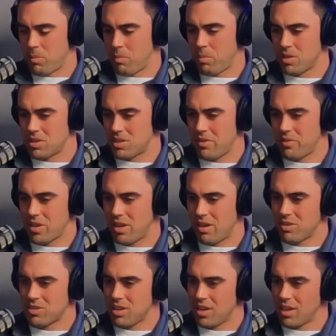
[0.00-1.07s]
up on 7
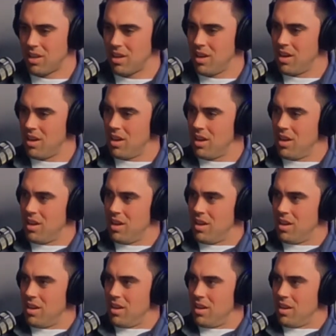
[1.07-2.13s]
years, like
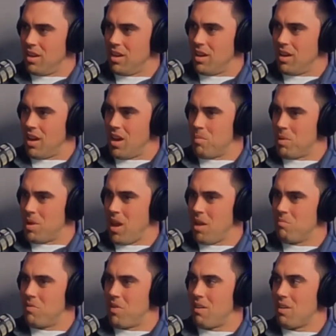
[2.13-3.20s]
it
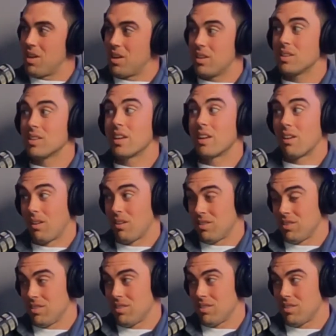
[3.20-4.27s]
became very clear
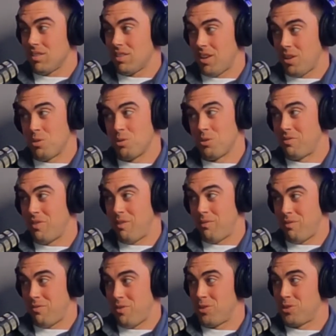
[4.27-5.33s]
like who the
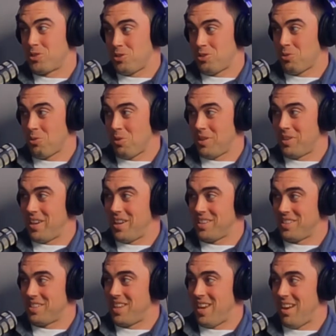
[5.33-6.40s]
favorite furniture store
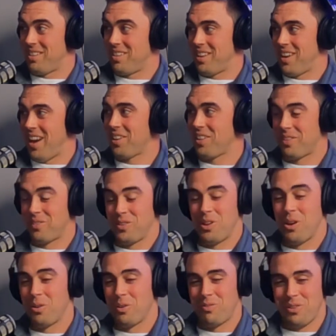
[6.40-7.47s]
is in town. And I don't even
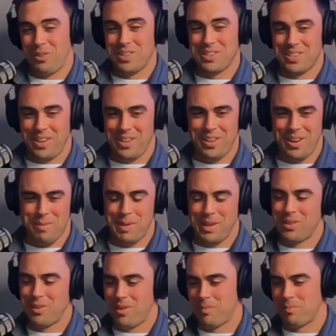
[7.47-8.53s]
know if there is another. I
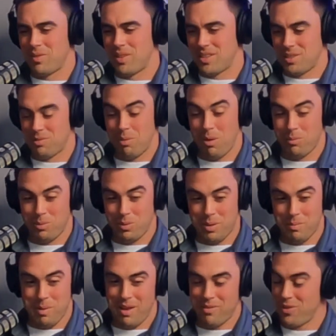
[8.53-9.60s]
mean, this is probably
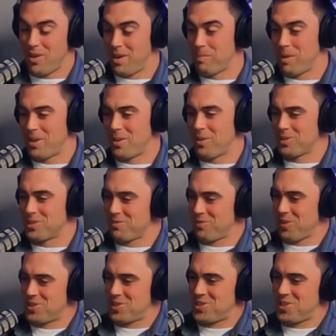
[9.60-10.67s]
really bad for anybody who owns a
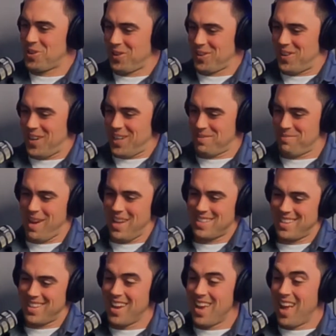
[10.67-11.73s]
furniture store in Grants
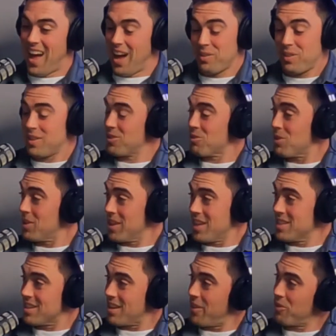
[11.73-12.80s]
Pass. I don't think there really
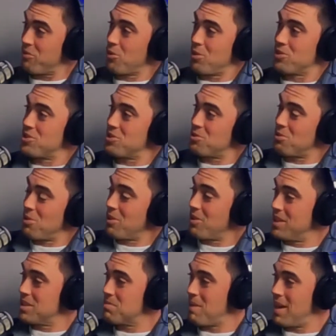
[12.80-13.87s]
is another furniture store in
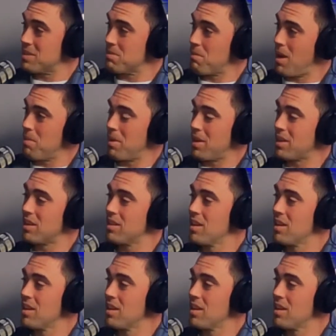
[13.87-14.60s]
Grants Pass, in my opinion.